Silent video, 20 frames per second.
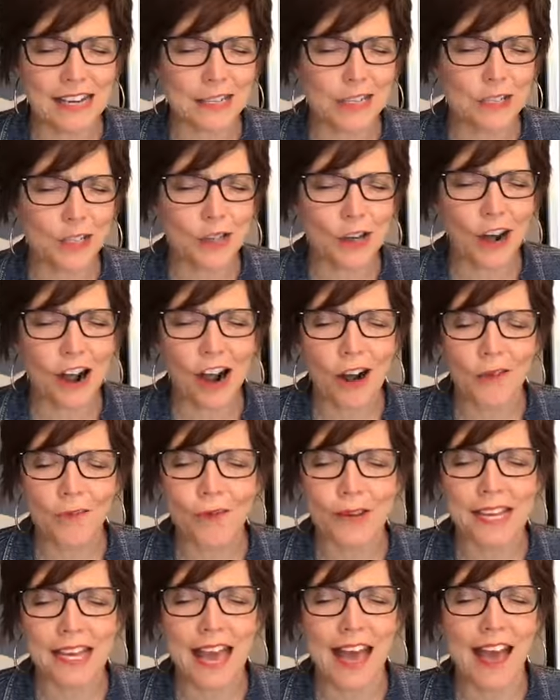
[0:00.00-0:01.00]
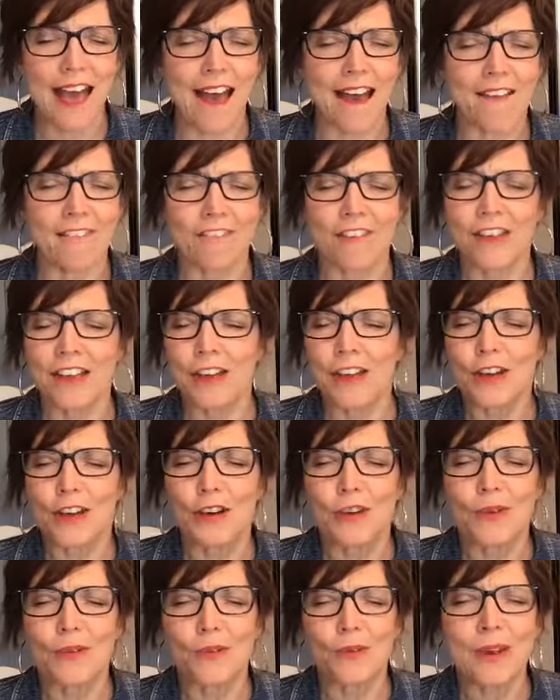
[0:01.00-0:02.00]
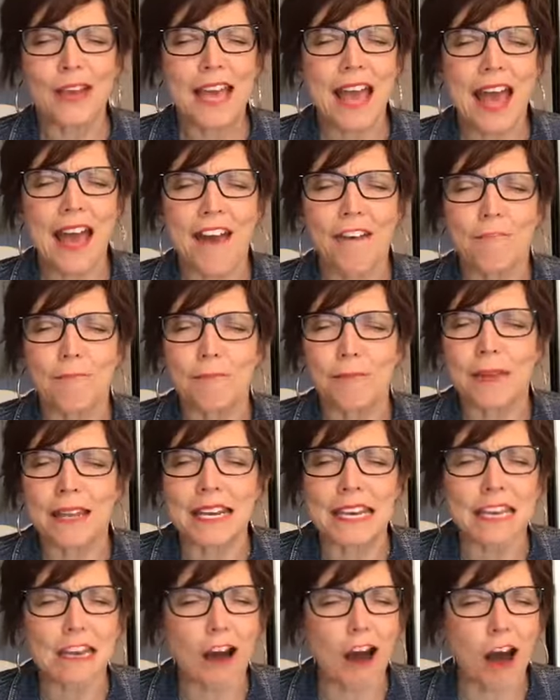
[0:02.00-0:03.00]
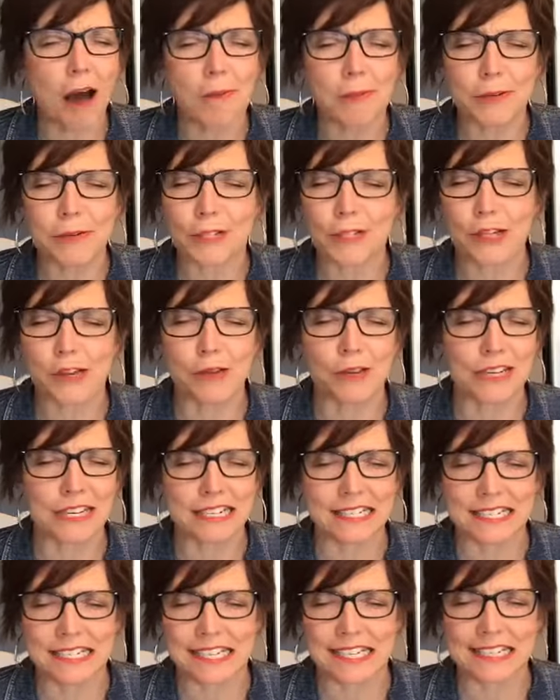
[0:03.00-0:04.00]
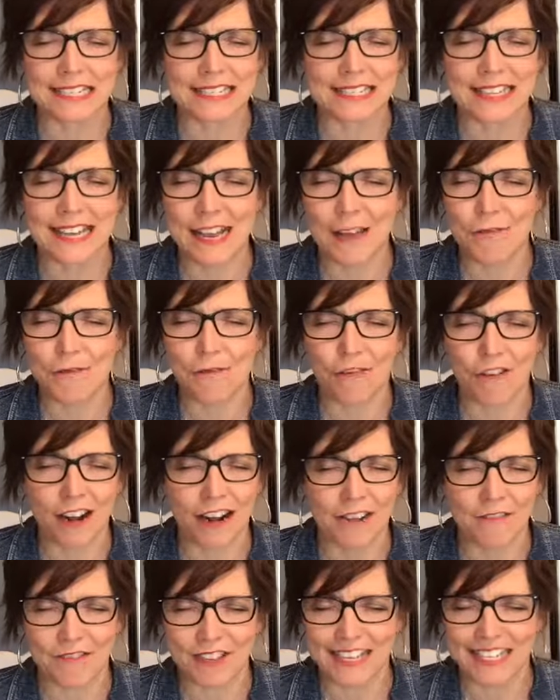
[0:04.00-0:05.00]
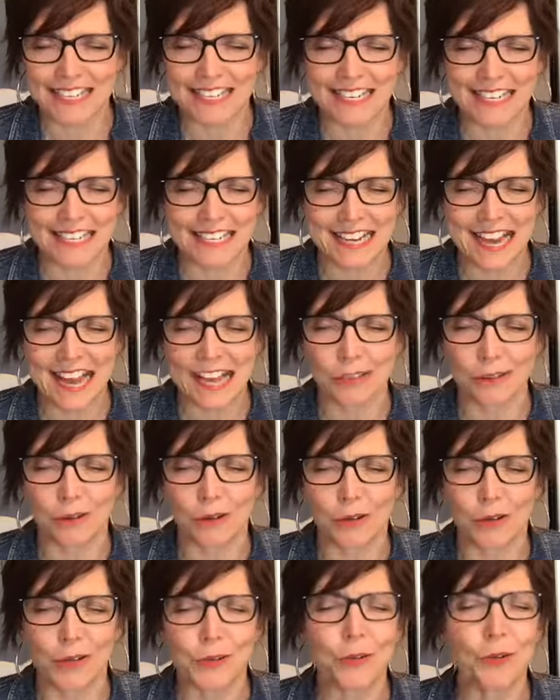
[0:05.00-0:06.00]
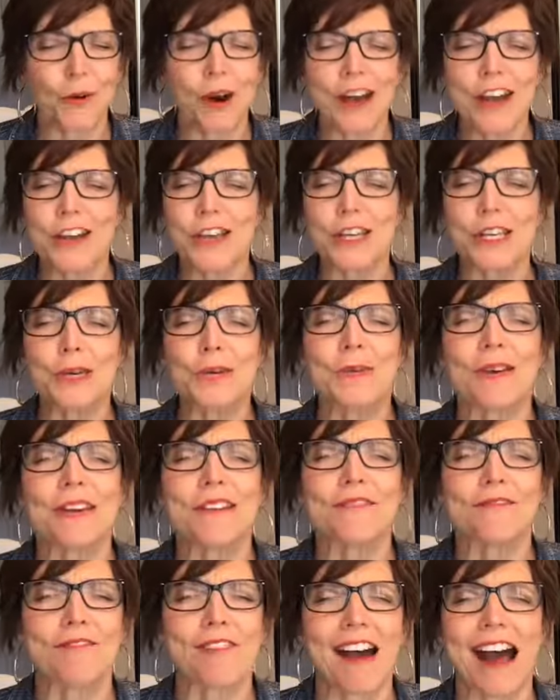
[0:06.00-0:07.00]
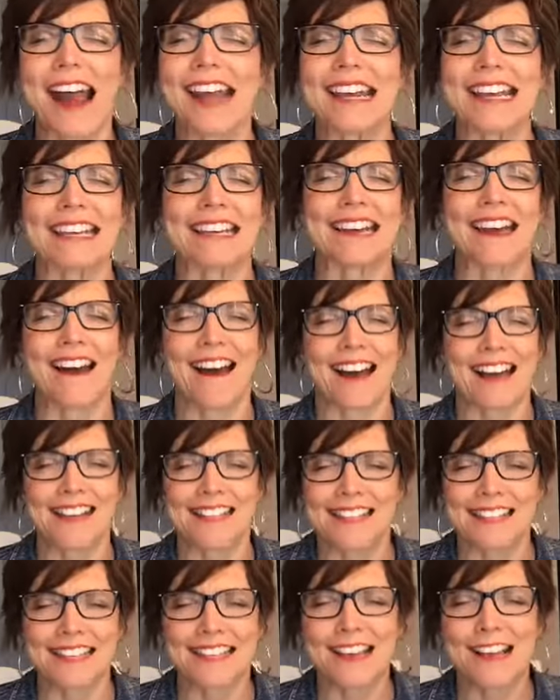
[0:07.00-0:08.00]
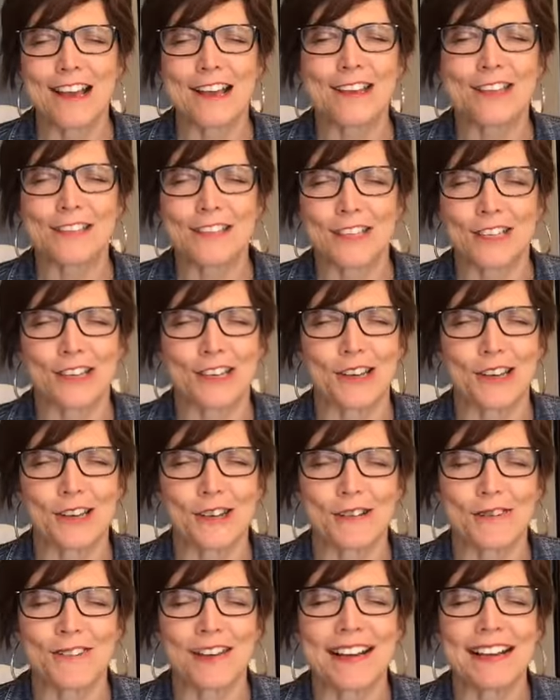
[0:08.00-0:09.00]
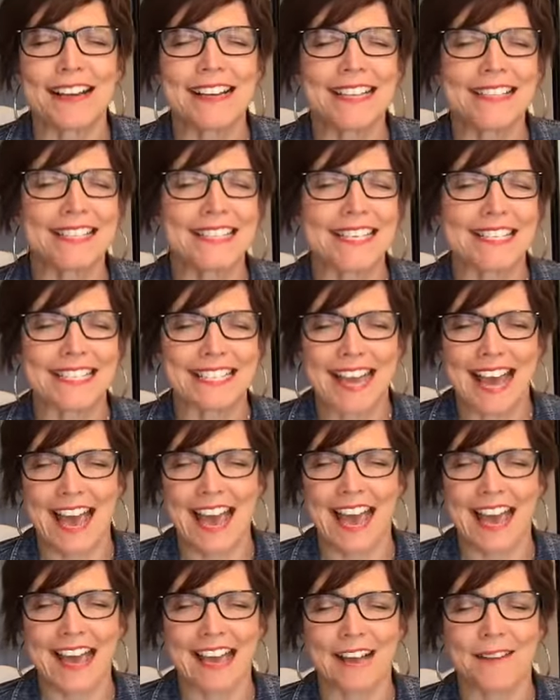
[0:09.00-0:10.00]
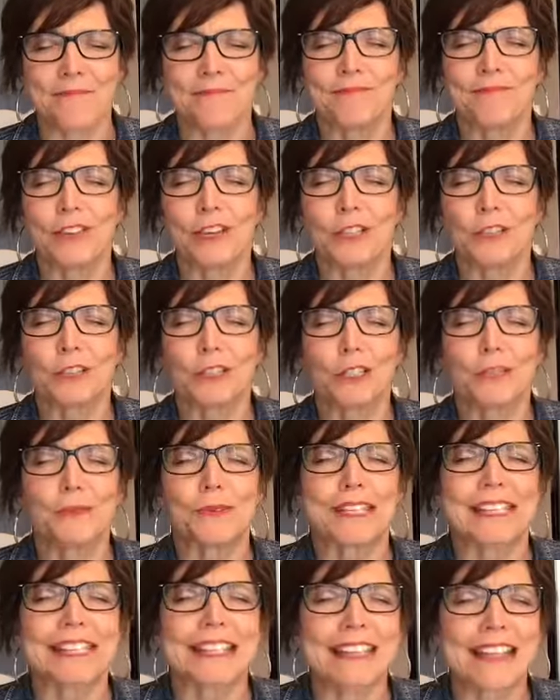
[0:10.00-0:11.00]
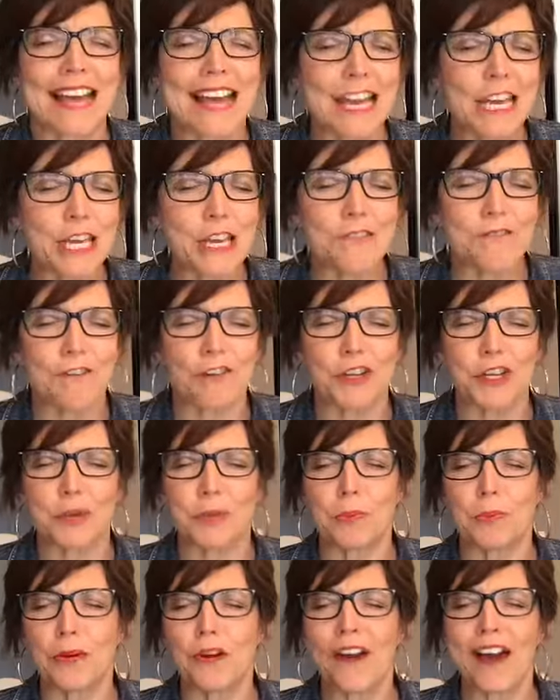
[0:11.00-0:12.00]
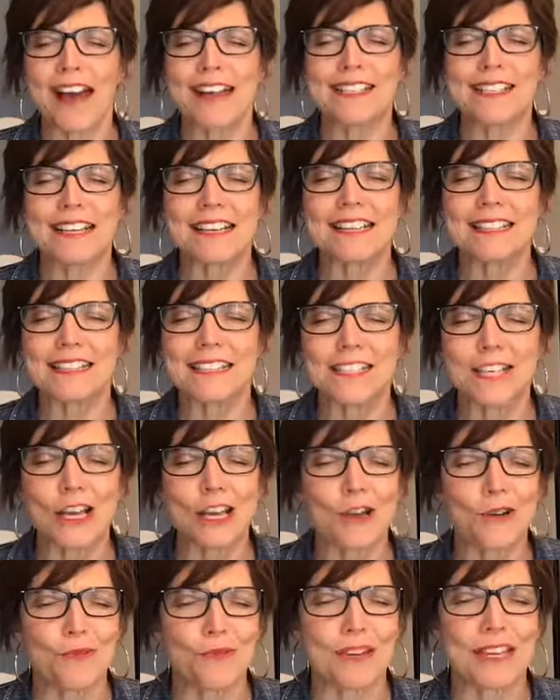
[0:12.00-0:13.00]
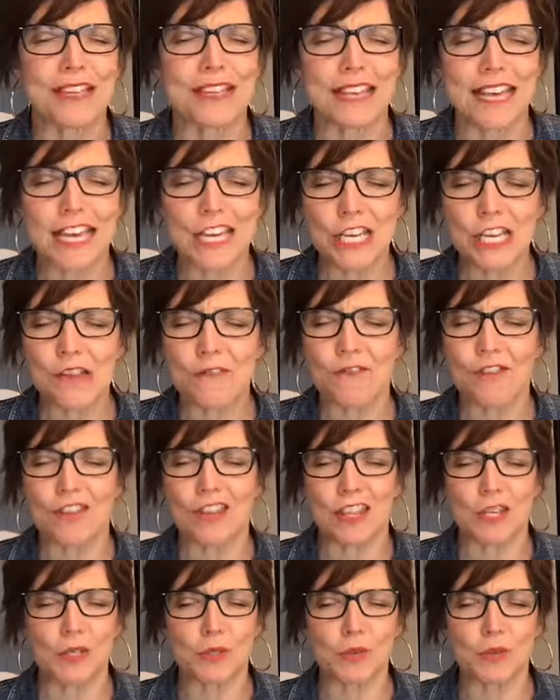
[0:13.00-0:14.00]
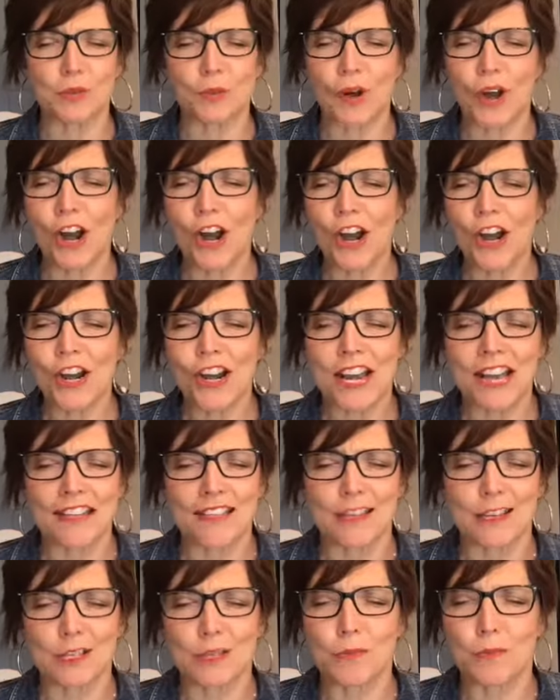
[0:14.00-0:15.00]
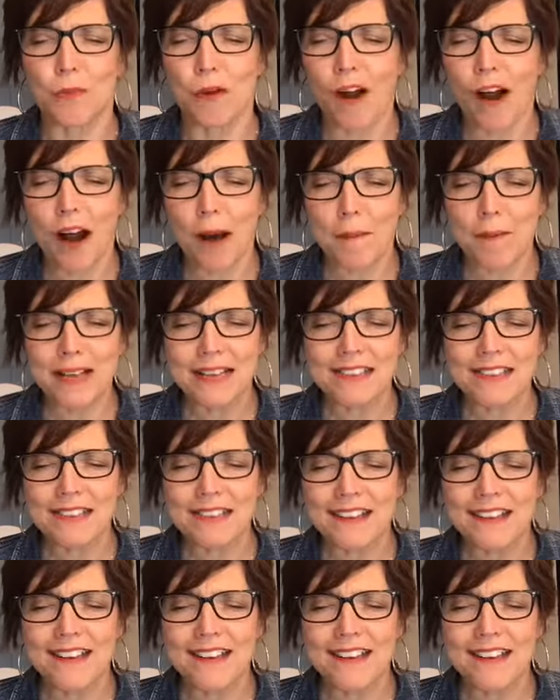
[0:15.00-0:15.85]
to start. We have We have many opportunities in front of us today, Lord. What are you inviting us to today? Lord, we thank you for your presence. We thank you for this word and this promise.